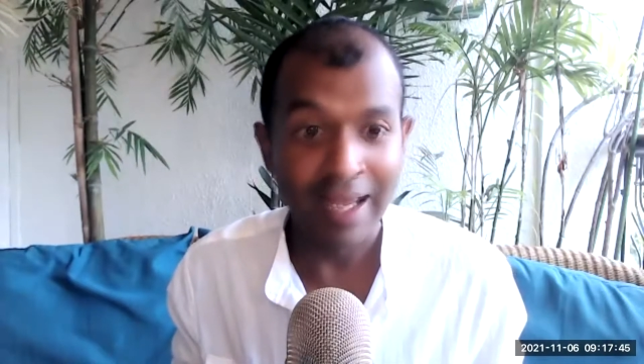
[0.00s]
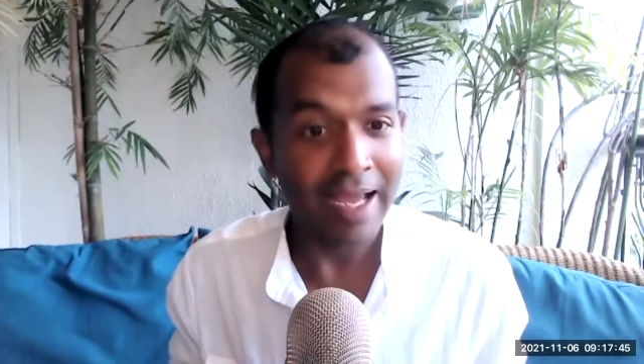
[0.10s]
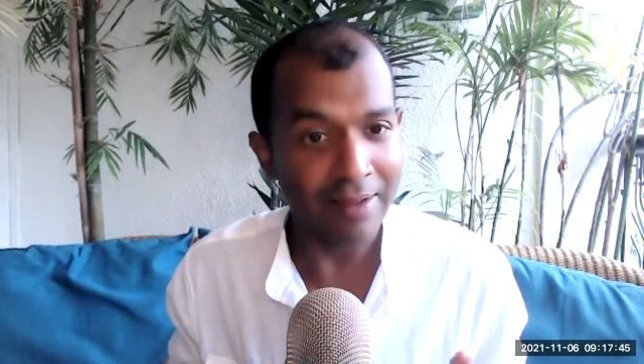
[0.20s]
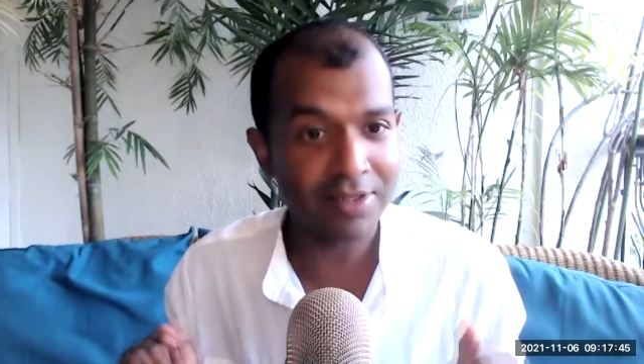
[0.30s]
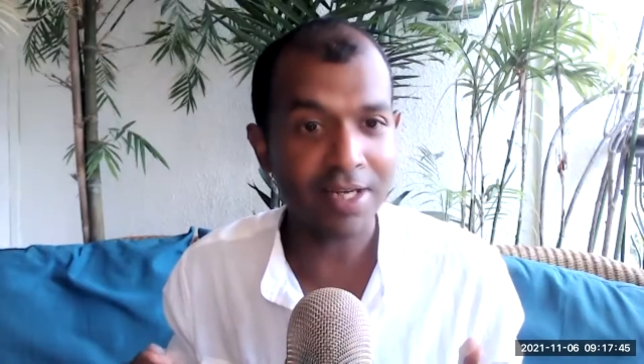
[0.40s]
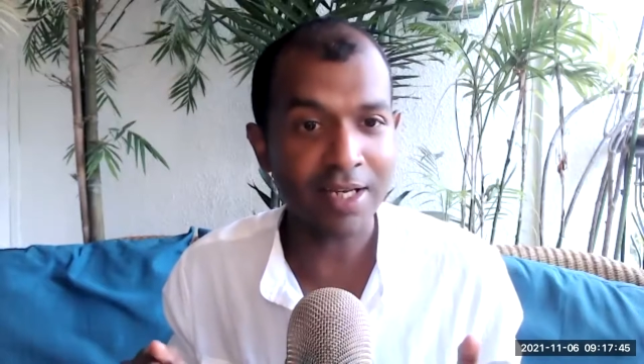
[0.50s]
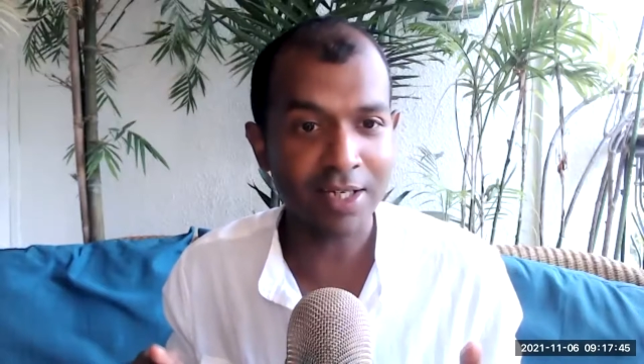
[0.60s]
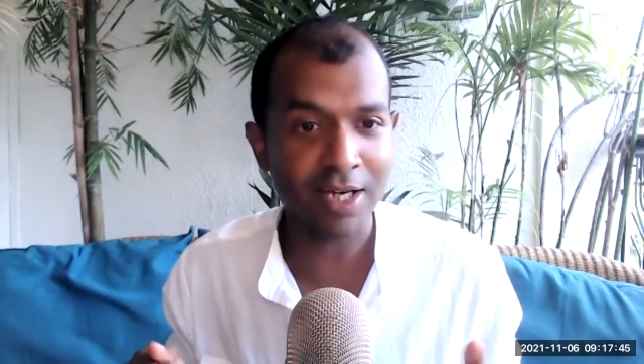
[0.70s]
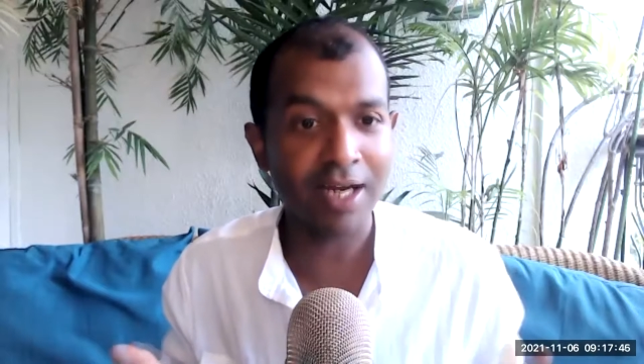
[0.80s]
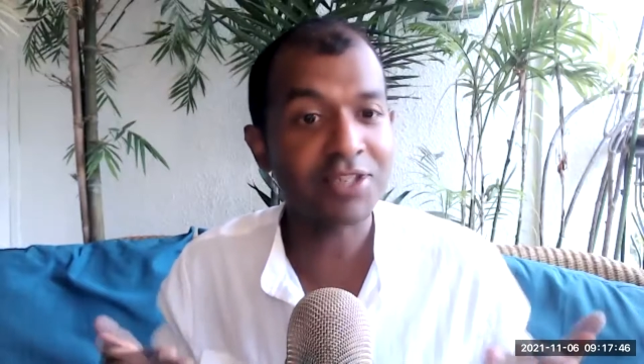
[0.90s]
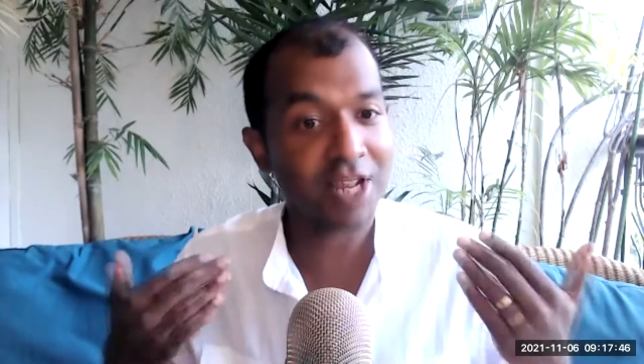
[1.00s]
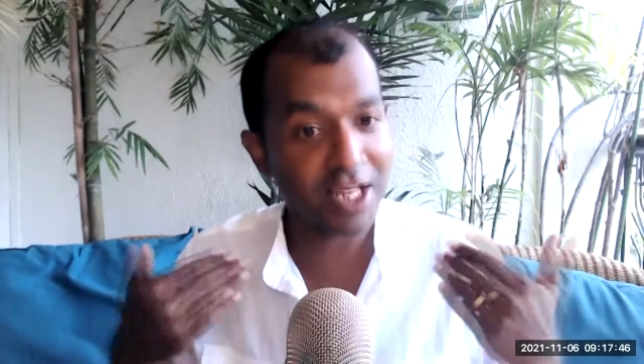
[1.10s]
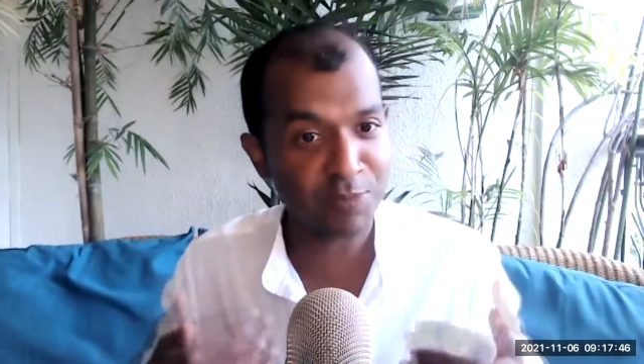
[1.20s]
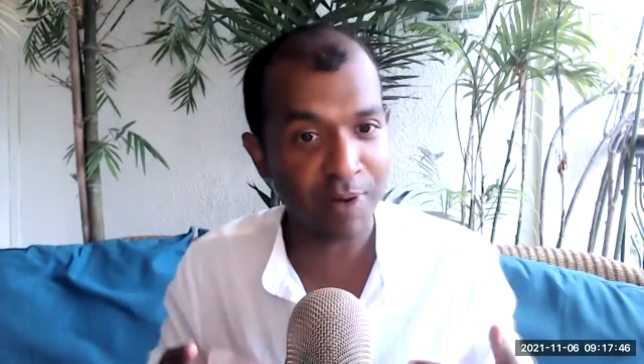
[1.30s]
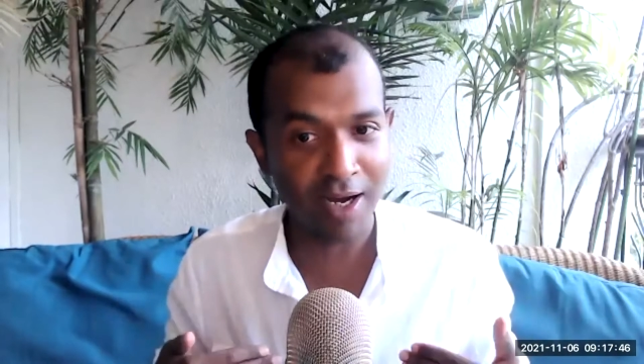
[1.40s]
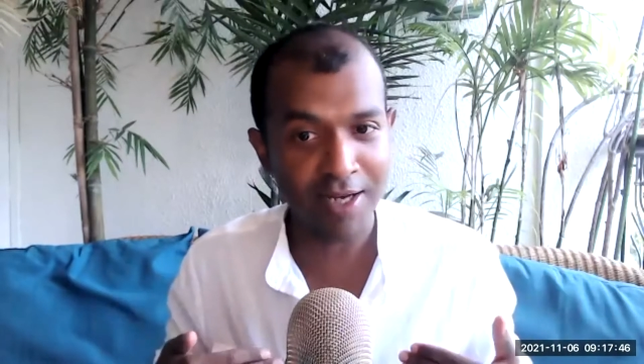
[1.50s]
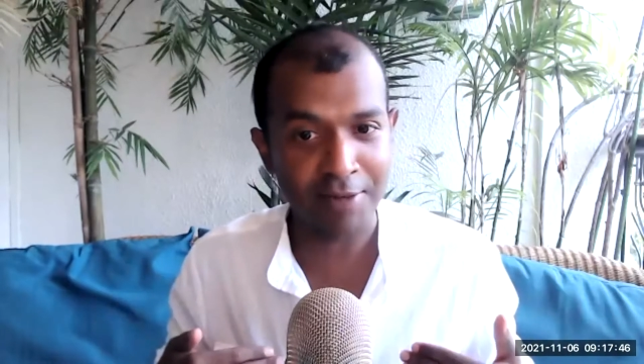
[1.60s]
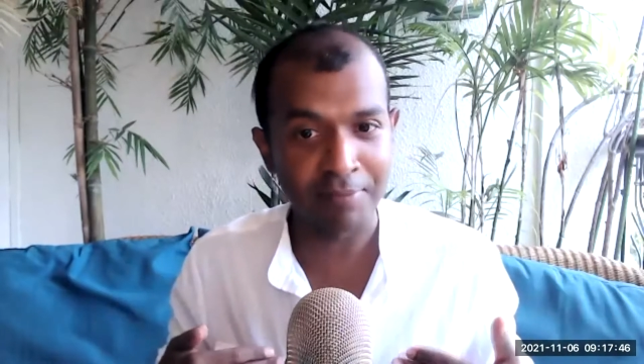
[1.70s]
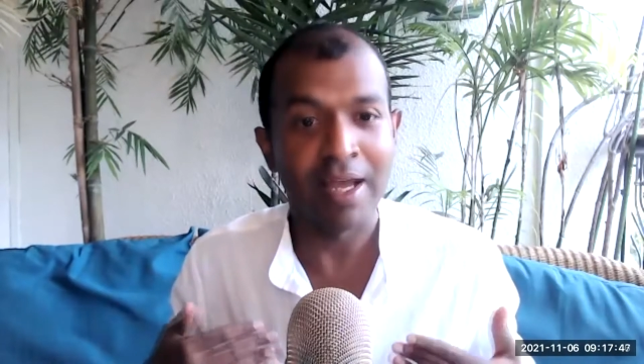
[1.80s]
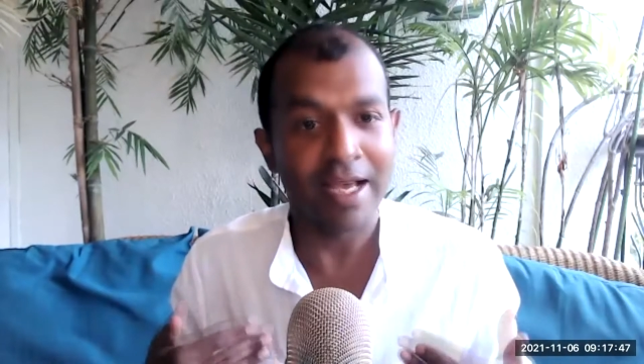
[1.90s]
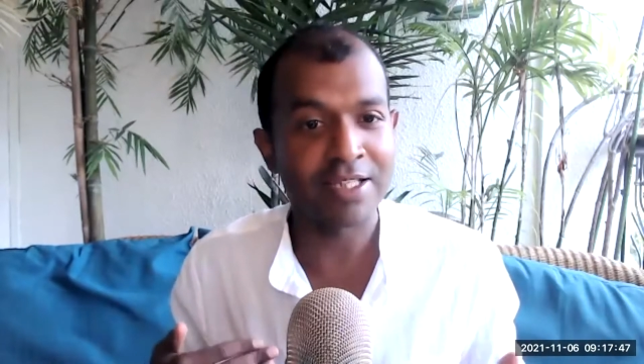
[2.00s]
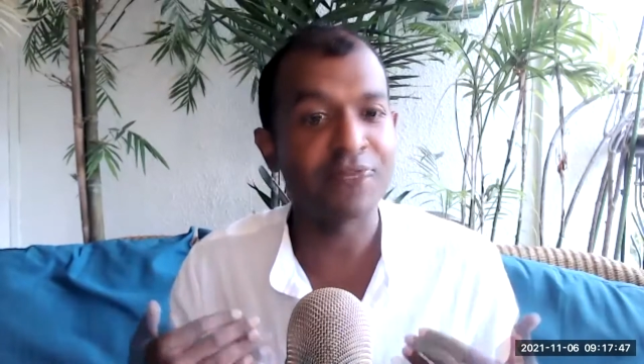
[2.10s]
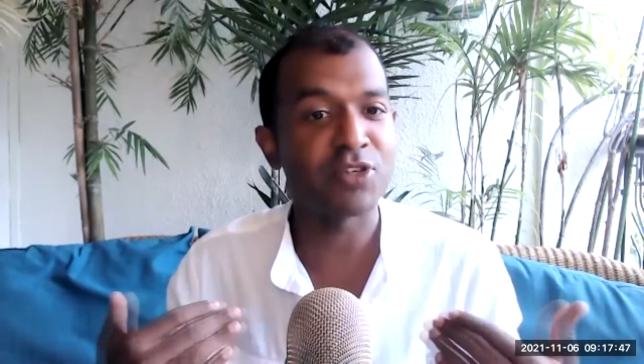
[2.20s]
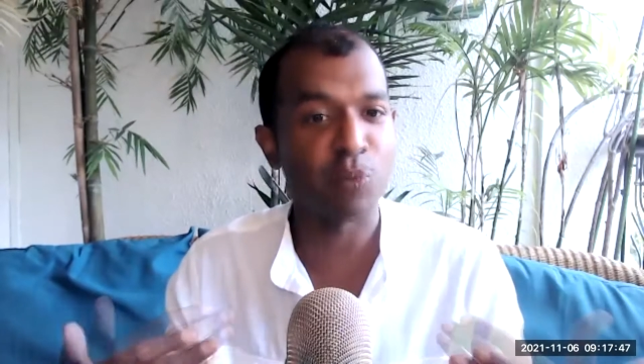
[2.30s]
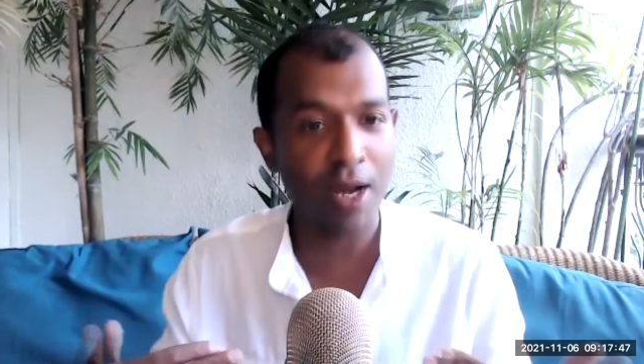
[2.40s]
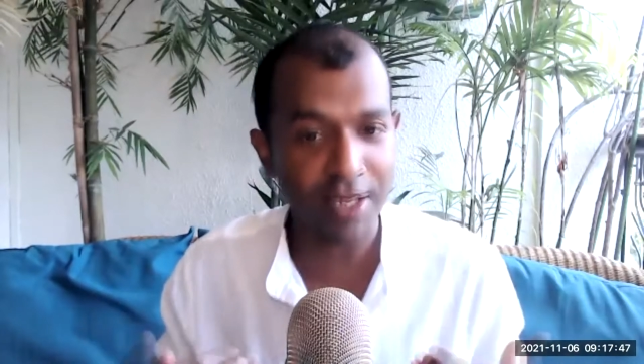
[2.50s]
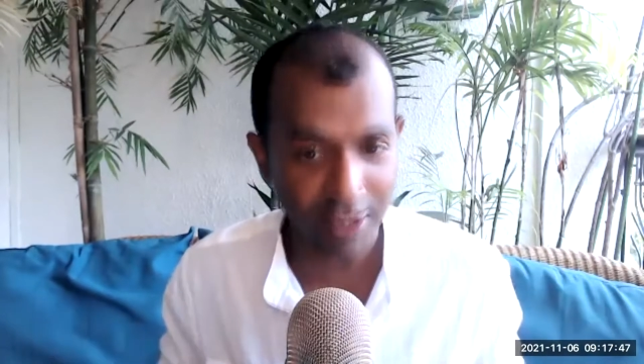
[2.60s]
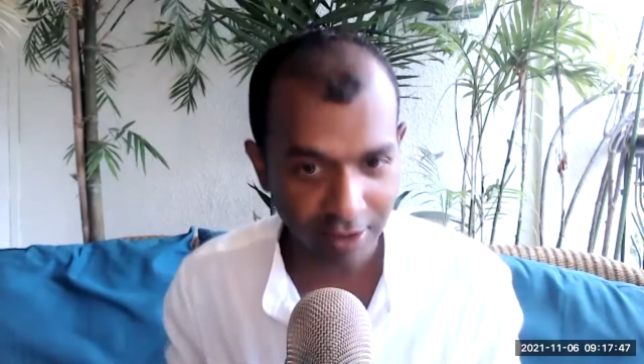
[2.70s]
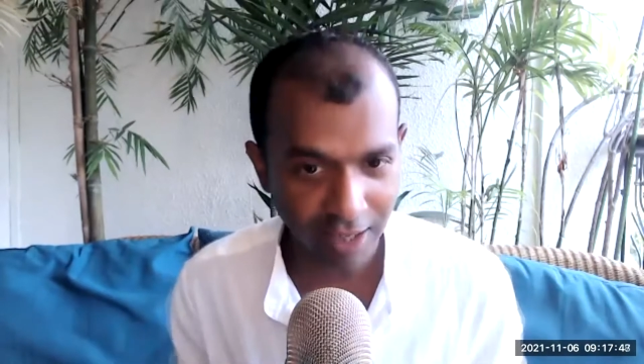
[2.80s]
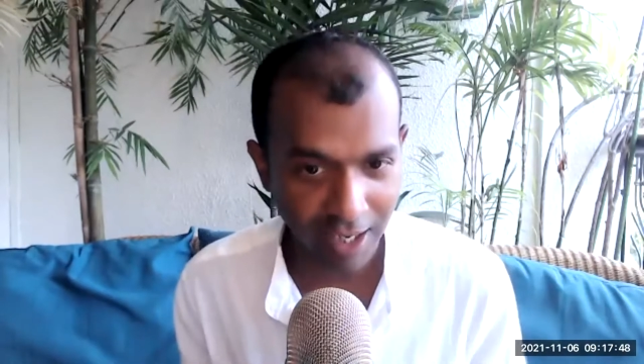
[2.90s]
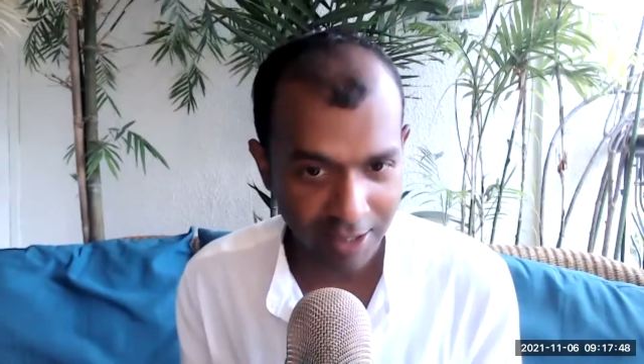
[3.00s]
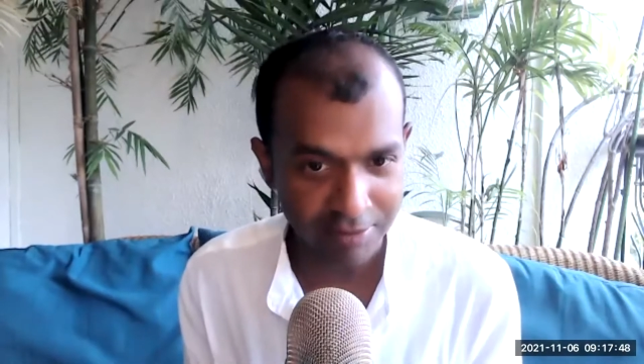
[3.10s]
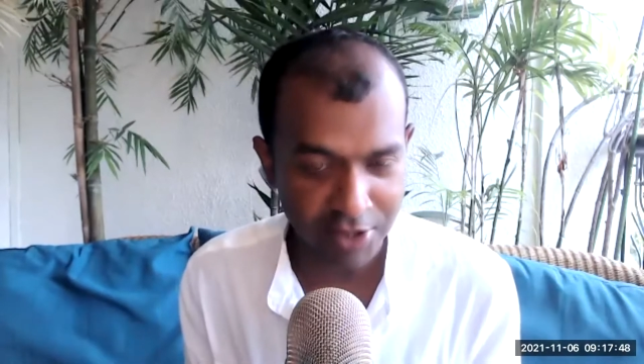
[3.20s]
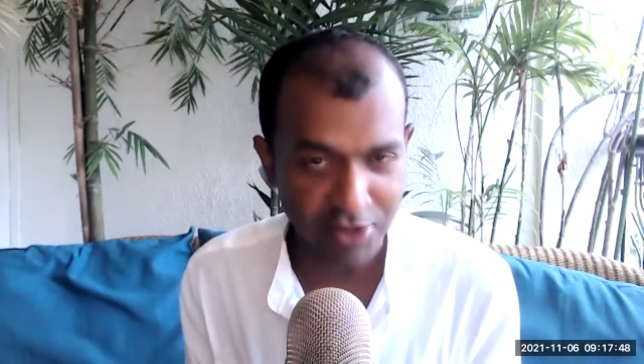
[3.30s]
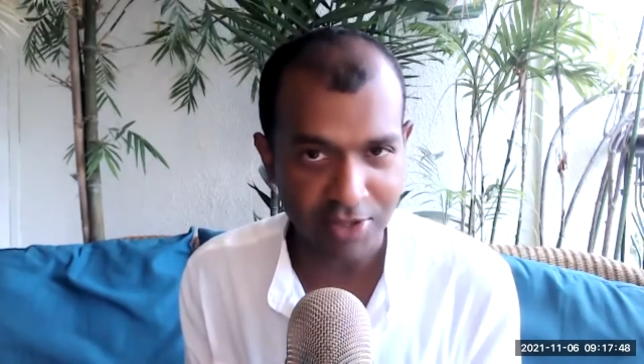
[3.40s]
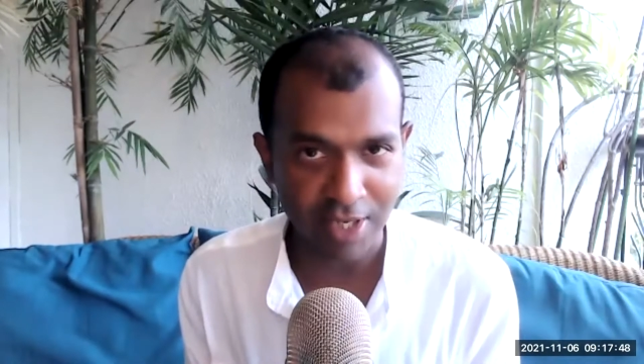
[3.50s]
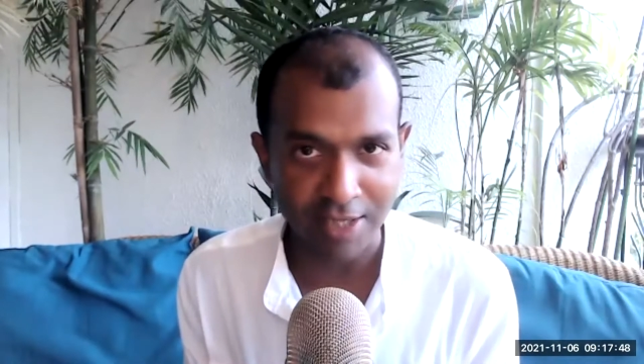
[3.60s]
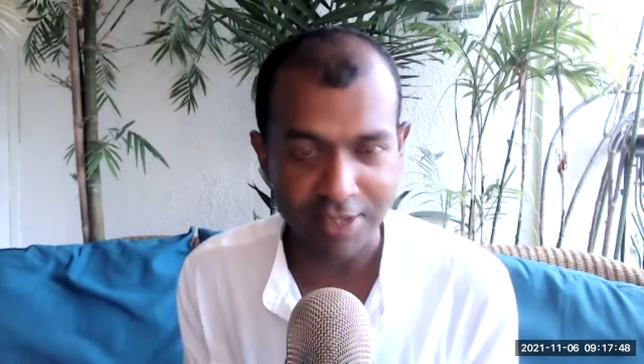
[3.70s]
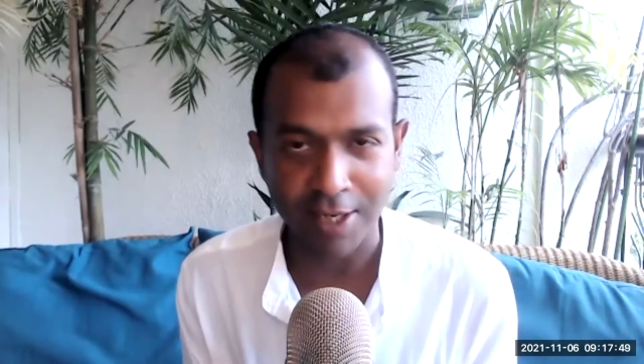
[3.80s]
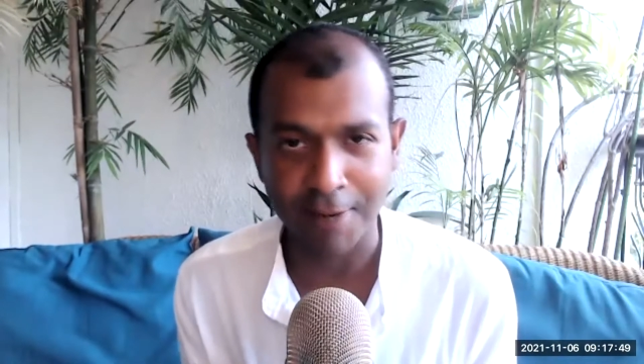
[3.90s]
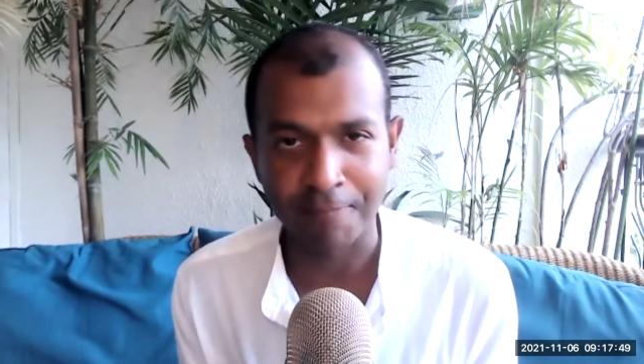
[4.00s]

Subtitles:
And the second guy stands behind him as if he's waiting in line to use the ATM.